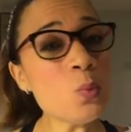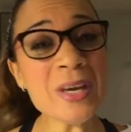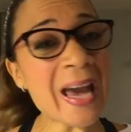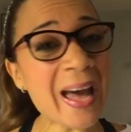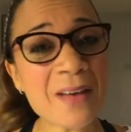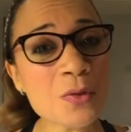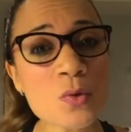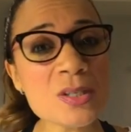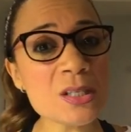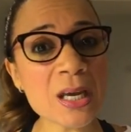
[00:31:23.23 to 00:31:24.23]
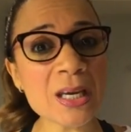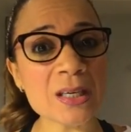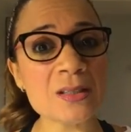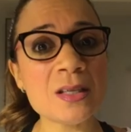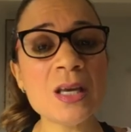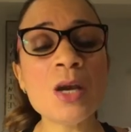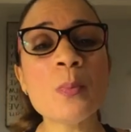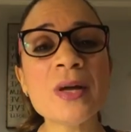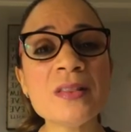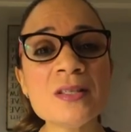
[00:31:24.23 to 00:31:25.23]
We have those days,
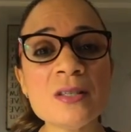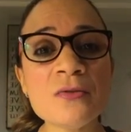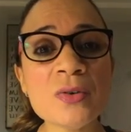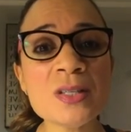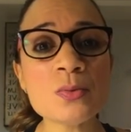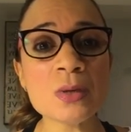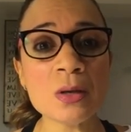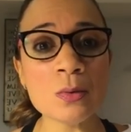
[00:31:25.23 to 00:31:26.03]
but the difference